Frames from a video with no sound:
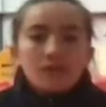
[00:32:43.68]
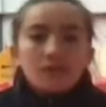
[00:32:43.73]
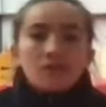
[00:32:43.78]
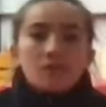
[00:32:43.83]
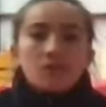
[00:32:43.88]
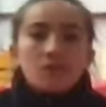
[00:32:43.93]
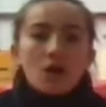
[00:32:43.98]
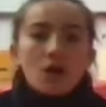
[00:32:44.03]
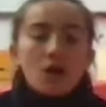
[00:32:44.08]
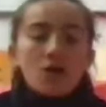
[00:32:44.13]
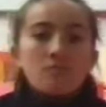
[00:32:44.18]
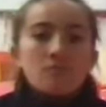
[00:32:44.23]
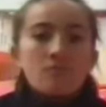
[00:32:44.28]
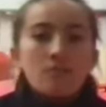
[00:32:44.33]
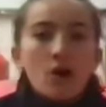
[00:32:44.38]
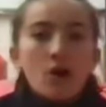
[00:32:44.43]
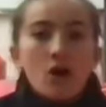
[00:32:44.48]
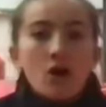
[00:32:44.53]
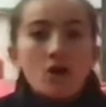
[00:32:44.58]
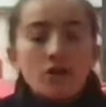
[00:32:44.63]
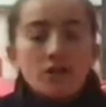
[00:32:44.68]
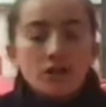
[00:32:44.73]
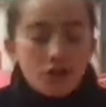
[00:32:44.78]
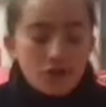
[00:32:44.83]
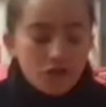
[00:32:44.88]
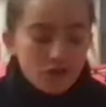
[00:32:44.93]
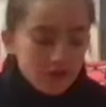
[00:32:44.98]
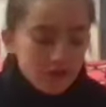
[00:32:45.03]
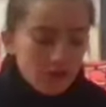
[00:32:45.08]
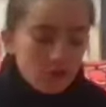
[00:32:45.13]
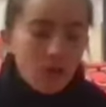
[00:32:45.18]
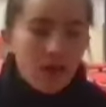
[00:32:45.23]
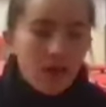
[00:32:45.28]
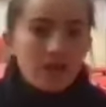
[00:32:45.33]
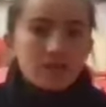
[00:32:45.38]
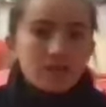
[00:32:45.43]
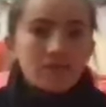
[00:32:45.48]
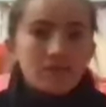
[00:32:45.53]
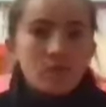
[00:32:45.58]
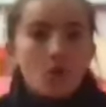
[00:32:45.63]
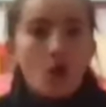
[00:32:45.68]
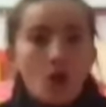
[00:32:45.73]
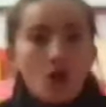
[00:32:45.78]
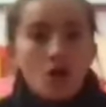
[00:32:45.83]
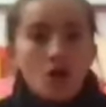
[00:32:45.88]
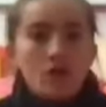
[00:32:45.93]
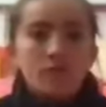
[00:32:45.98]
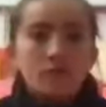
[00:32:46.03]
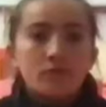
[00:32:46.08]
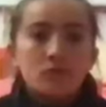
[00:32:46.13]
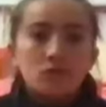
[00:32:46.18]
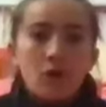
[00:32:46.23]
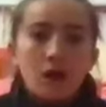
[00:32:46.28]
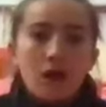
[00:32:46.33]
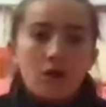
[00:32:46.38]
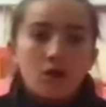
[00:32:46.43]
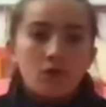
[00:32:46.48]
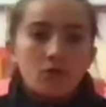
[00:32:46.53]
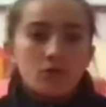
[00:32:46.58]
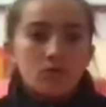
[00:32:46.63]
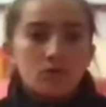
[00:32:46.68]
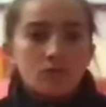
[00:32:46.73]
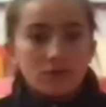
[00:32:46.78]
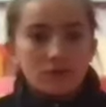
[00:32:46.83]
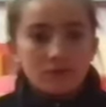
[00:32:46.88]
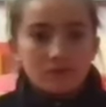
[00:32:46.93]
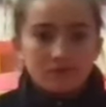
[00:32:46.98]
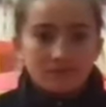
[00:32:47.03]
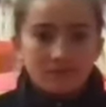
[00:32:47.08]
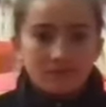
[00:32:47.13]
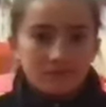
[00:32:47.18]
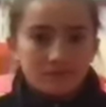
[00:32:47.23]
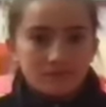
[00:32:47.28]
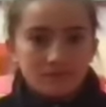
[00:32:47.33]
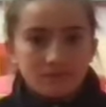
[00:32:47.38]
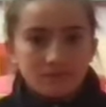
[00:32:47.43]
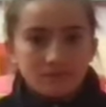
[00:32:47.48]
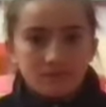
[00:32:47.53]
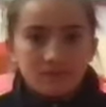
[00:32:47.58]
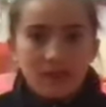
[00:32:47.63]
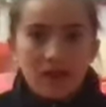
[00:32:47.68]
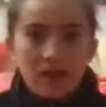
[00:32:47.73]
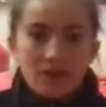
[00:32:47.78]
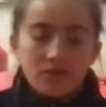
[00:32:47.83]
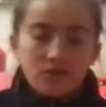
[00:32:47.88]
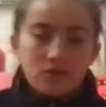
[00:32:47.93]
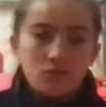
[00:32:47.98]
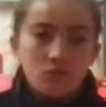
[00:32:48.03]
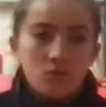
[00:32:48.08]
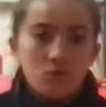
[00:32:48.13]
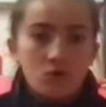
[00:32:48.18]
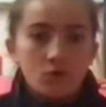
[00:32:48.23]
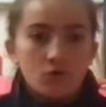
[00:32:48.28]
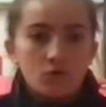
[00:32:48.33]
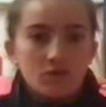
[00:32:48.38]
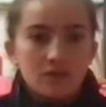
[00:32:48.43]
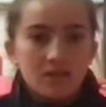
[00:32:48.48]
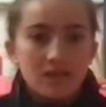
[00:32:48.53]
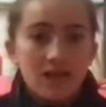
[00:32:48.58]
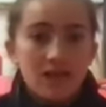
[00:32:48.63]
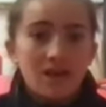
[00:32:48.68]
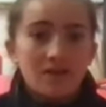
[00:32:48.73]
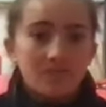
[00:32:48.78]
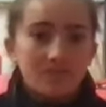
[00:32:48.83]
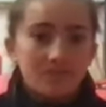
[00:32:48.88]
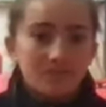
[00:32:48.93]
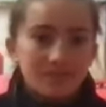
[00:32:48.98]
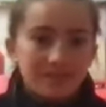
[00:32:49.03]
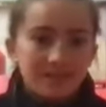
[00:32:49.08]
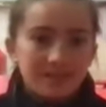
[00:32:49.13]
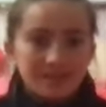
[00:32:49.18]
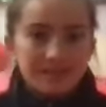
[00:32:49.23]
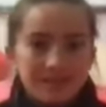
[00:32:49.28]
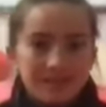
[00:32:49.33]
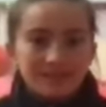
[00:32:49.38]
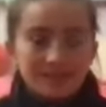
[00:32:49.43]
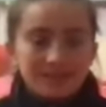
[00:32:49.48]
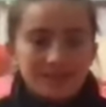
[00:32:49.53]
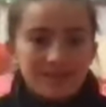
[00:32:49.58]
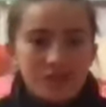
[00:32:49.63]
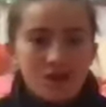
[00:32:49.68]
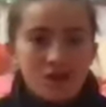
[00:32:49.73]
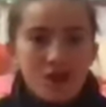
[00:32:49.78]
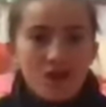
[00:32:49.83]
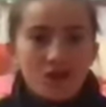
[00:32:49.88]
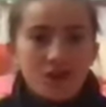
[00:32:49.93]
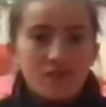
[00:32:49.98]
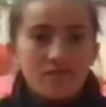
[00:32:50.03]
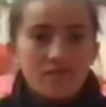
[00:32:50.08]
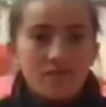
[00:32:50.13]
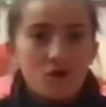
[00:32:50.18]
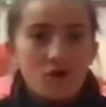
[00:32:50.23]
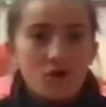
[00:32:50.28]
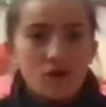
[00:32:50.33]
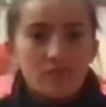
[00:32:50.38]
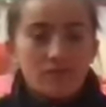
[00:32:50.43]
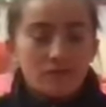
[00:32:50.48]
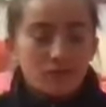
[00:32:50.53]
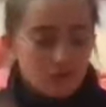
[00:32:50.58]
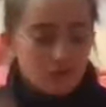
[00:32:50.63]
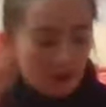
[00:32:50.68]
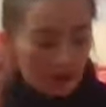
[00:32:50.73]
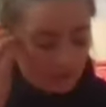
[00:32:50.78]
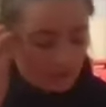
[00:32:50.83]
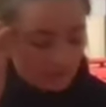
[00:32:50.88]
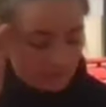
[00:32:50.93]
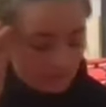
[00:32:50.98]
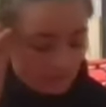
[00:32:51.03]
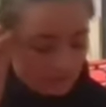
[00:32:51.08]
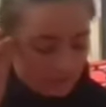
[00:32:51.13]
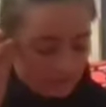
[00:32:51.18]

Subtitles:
No, only using the weights if you're over 12. That is the rules here. Only if you're over 12.